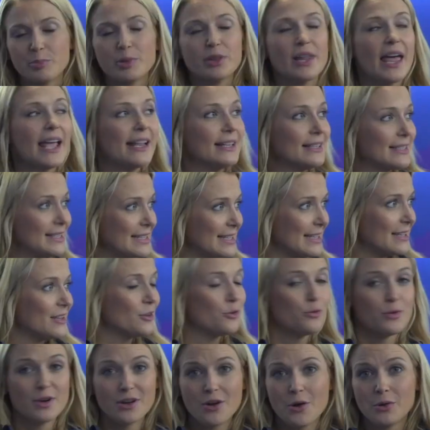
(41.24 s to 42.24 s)
Plenty
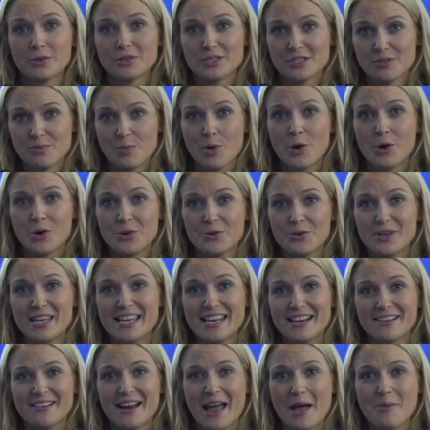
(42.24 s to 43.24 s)
going on tomorrow
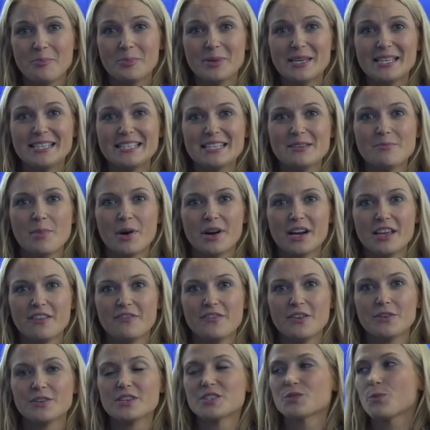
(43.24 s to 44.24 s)
here at BT
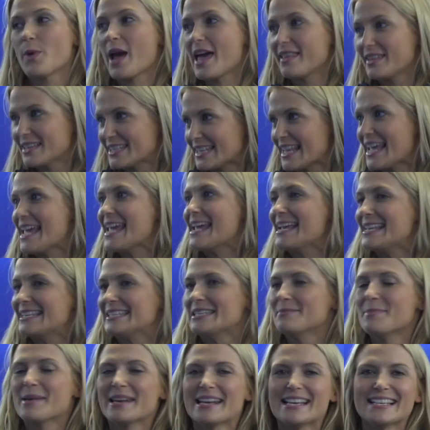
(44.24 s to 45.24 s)
Murrayfield, as well as the
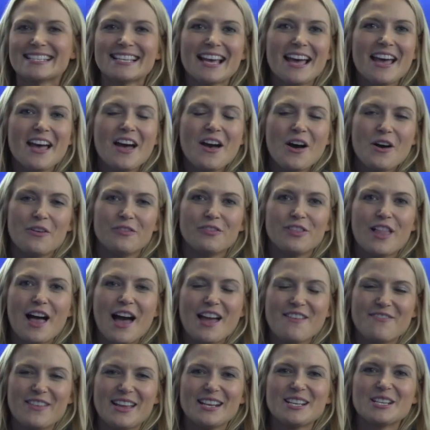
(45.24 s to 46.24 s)
80 minutes of
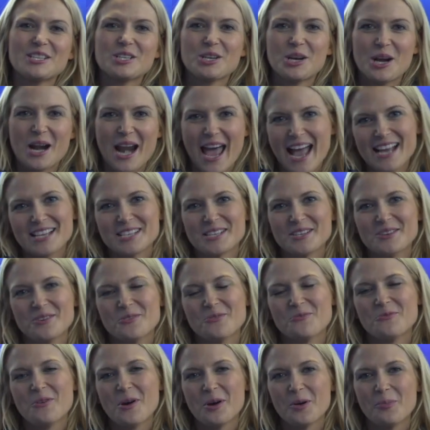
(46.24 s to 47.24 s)
live
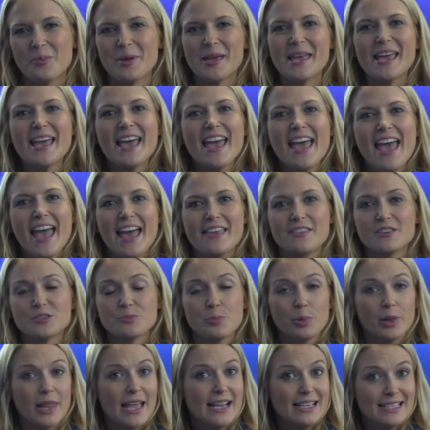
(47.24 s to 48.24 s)
international rugby. There's
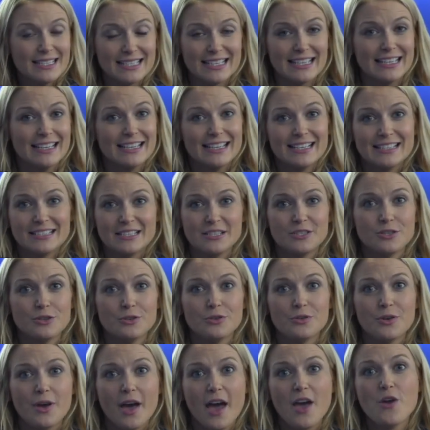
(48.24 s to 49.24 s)
plenty to
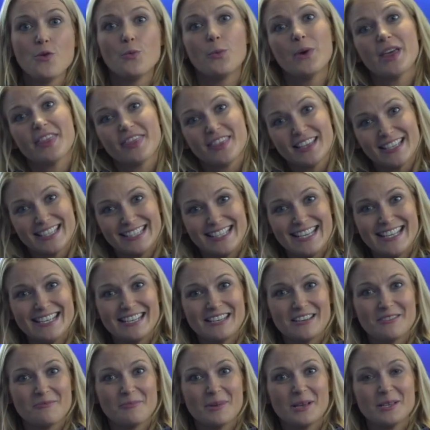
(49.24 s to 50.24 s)
do out with the
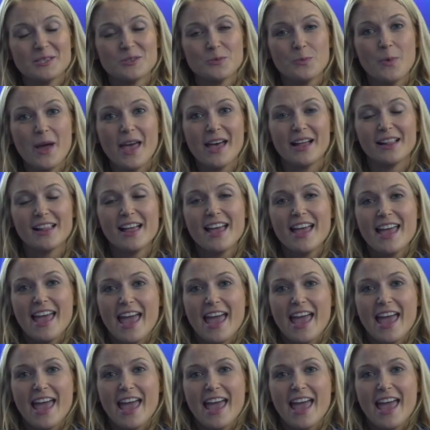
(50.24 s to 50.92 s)
stadium as well.